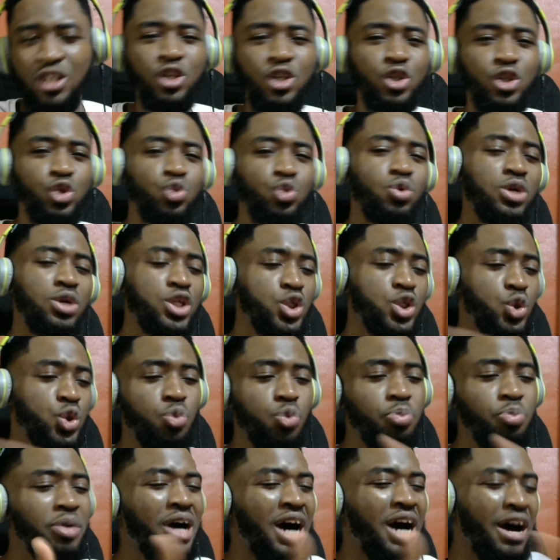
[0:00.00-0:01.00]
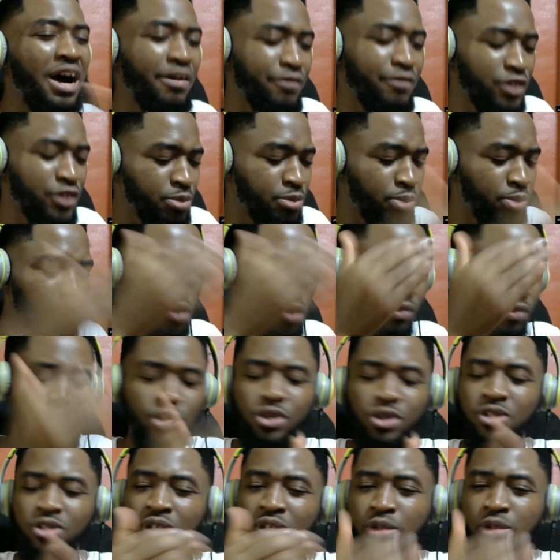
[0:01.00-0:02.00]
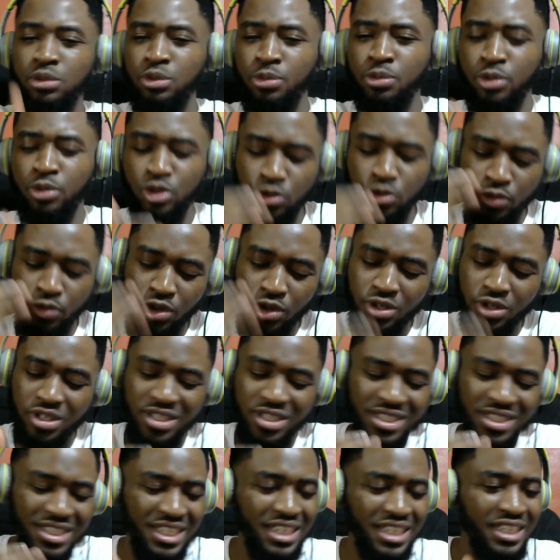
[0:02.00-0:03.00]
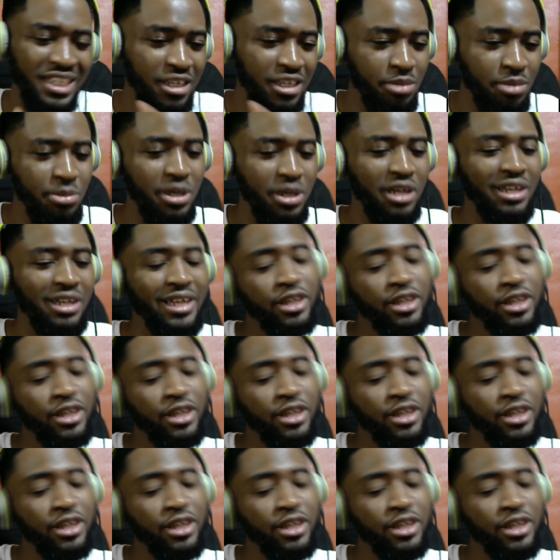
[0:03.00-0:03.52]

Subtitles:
You are super average, but you've got a sick gimmick.